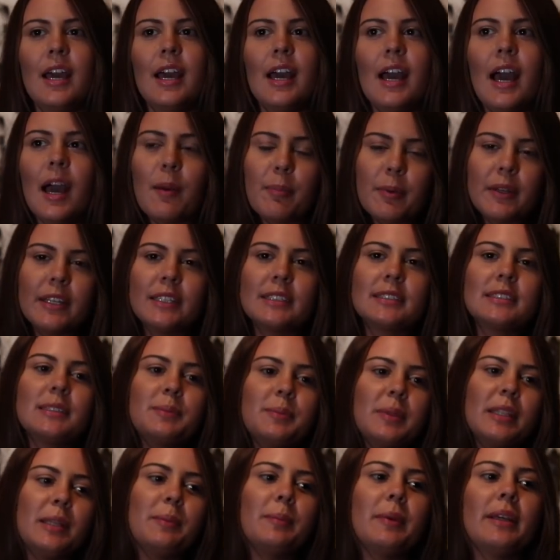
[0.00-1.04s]
Happiness to
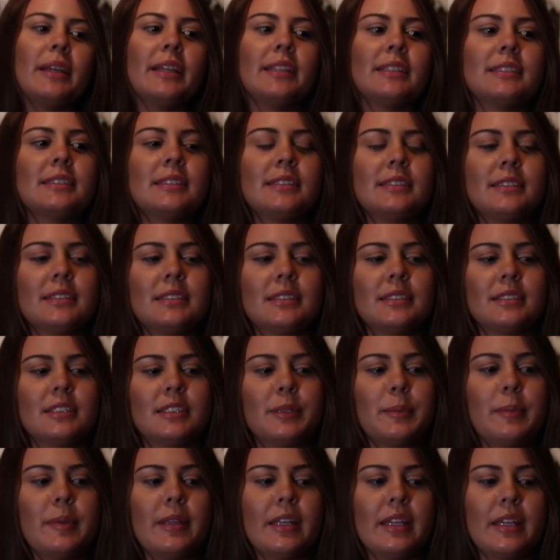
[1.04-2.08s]
me means
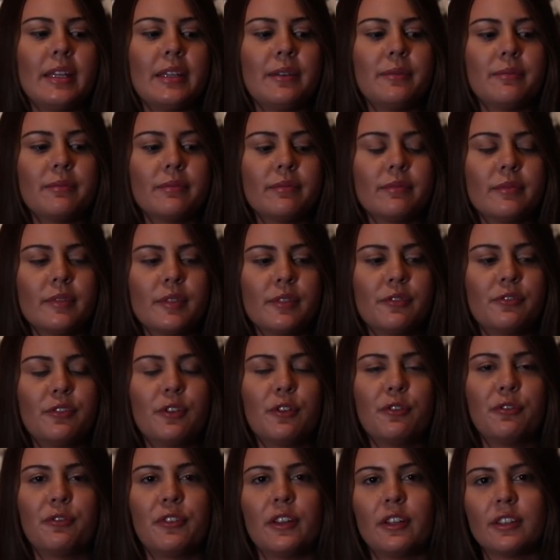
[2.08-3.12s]
to be
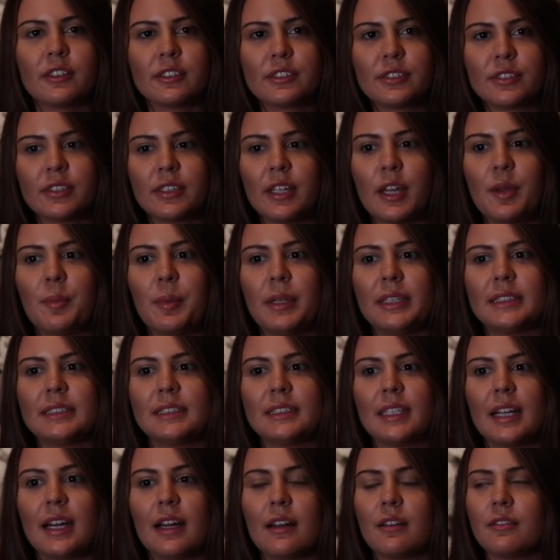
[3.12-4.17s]
fulfilled. It means
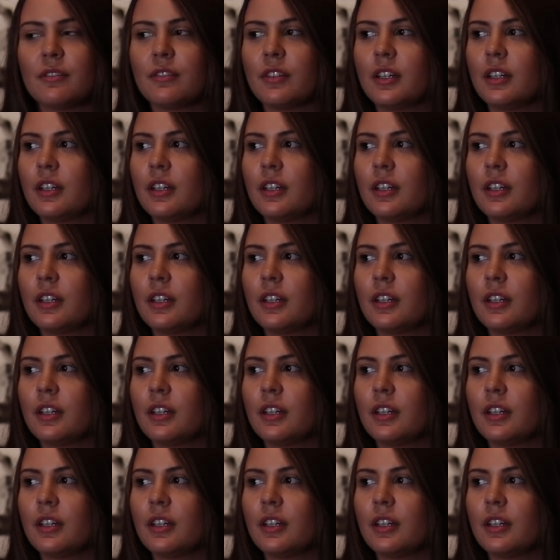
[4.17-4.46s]
to have